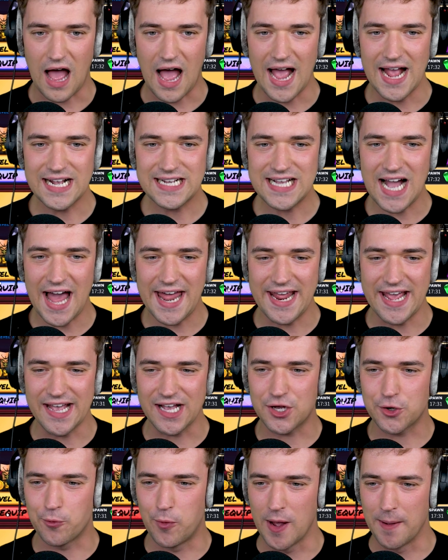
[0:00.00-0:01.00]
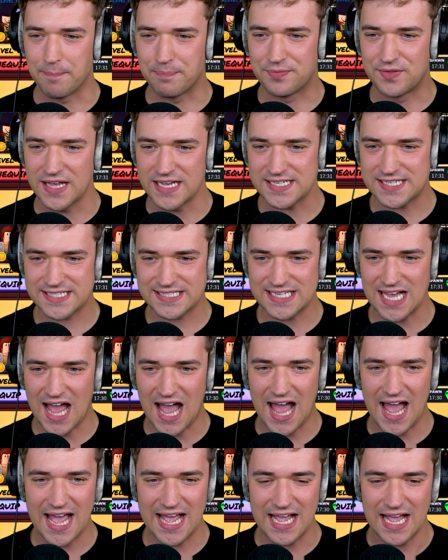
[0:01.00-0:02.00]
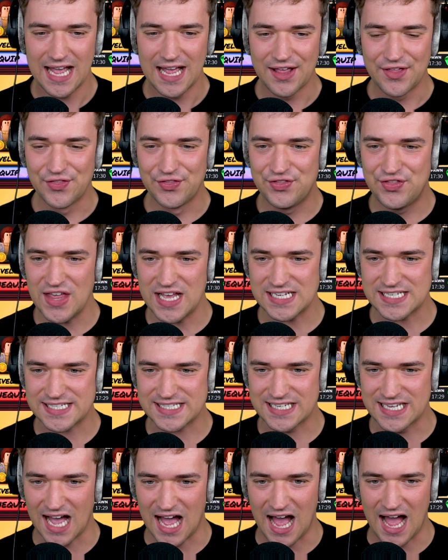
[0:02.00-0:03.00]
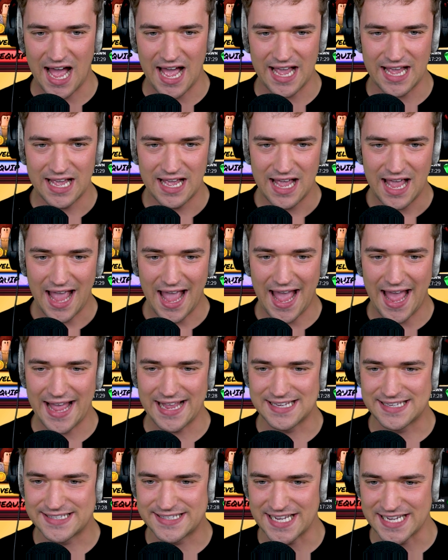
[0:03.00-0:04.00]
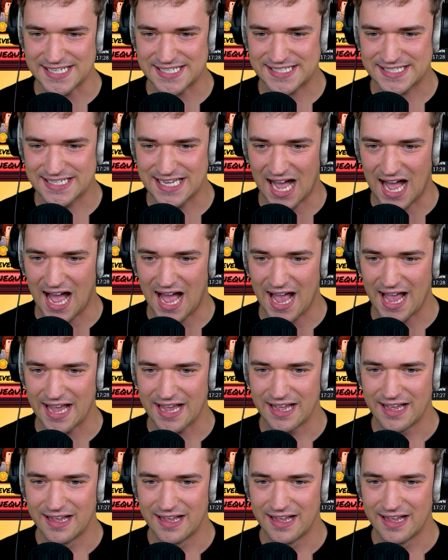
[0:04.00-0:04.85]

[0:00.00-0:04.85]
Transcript: I gotta equip this guy, this guy, and this guy.